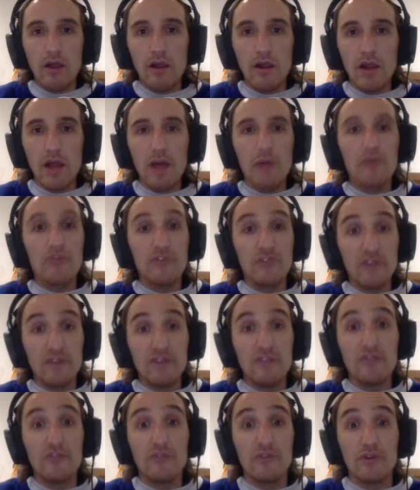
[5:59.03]
how's
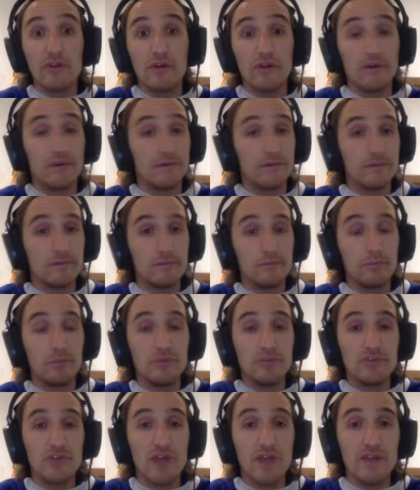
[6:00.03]
this for
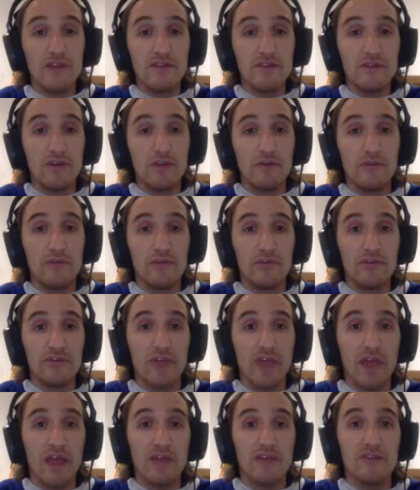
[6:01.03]
try this on for
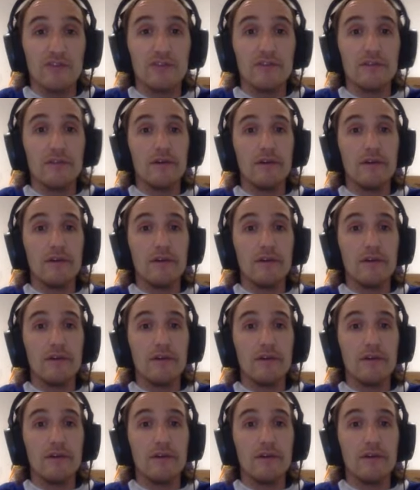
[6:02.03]
size.